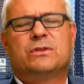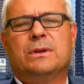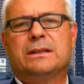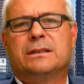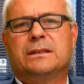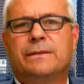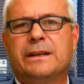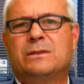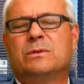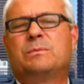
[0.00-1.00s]
His face was
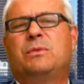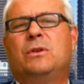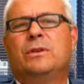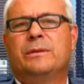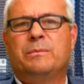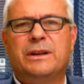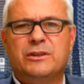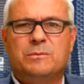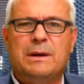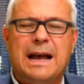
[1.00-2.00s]
pulled and pinched
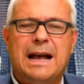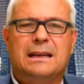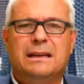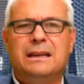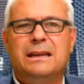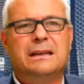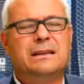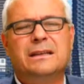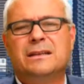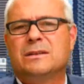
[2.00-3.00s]
back. He didn't
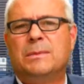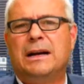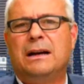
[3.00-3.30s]
smile.